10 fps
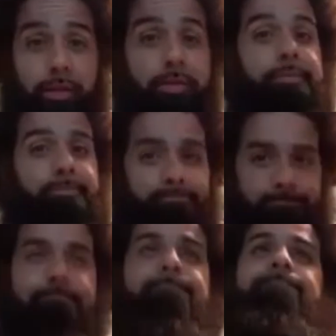Yeah,
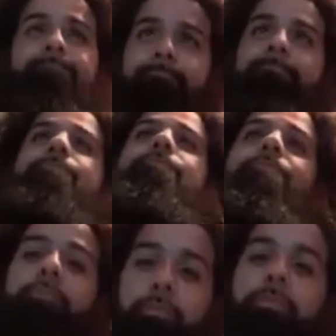and
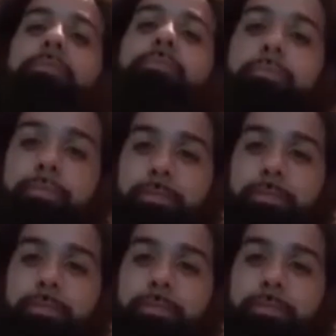that's why I hated when